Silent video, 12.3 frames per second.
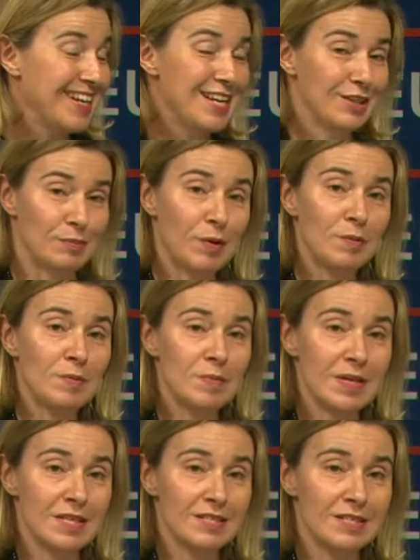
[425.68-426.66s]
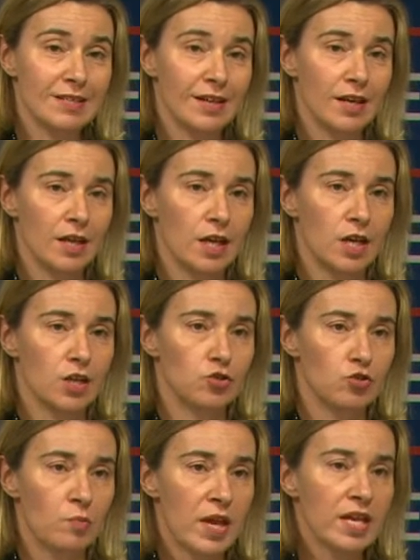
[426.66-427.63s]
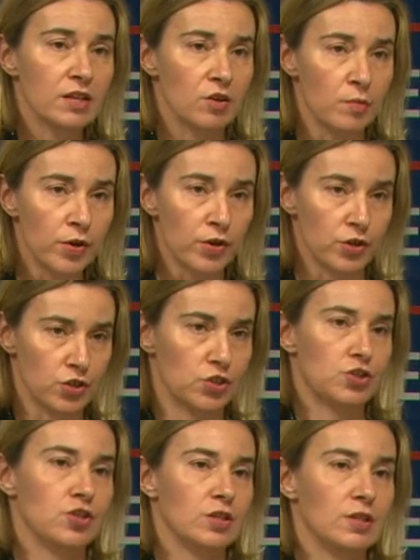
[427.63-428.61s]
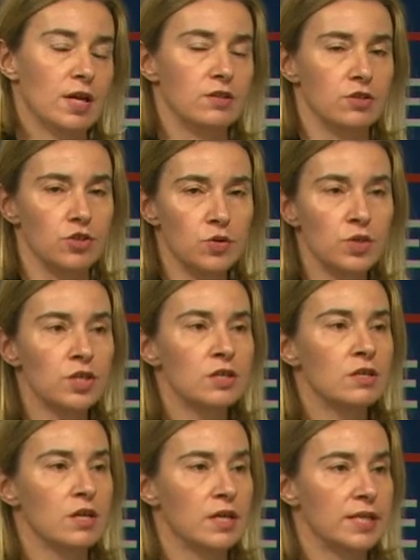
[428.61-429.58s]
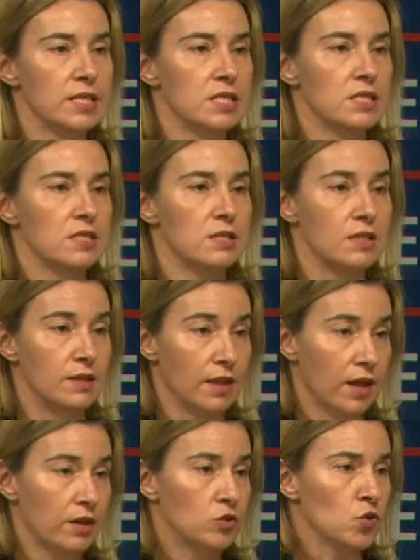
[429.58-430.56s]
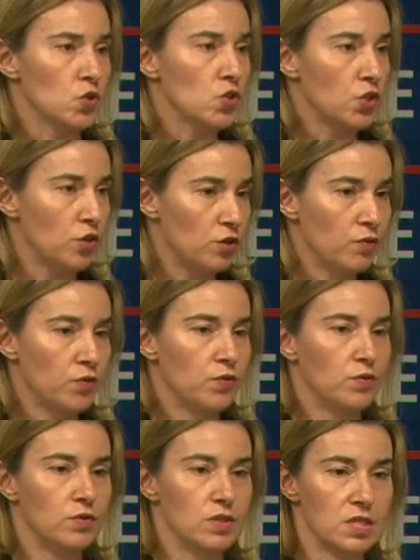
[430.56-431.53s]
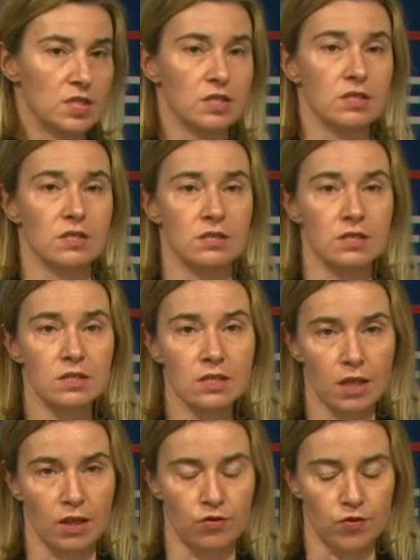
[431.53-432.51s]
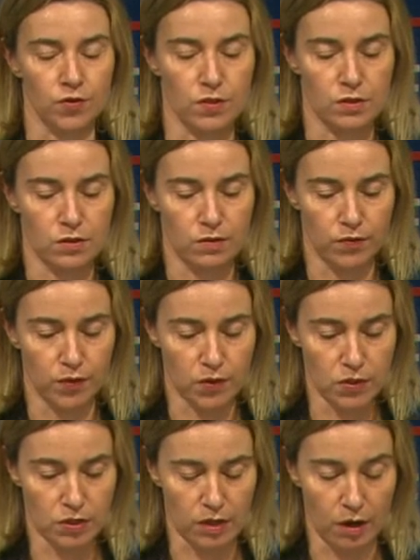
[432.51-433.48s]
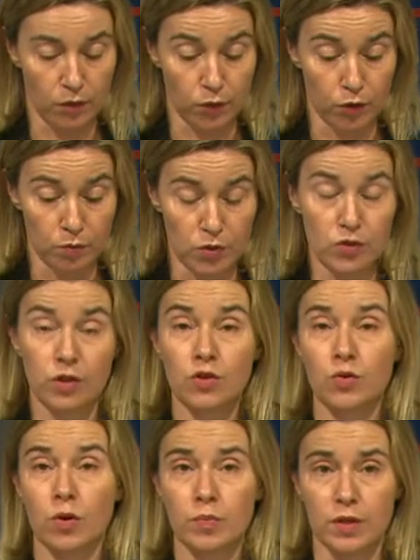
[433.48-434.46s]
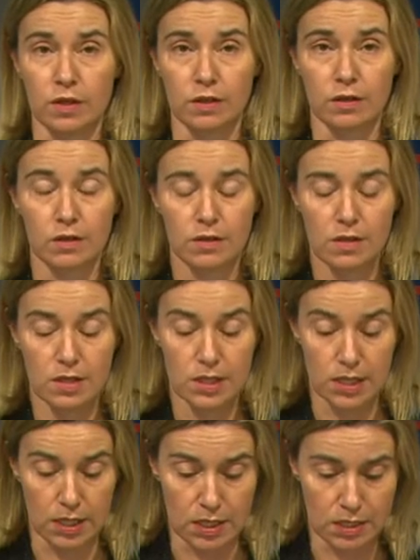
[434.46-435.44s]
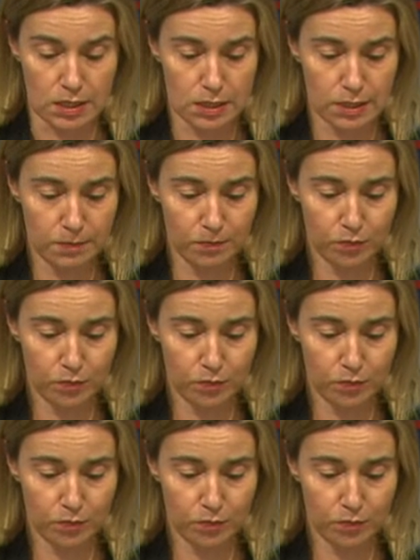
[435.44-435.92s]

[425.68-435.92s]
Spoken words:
The problem is to make it emerge that the Union is there to serve the citizens' interests, first and foremost, the European citizens.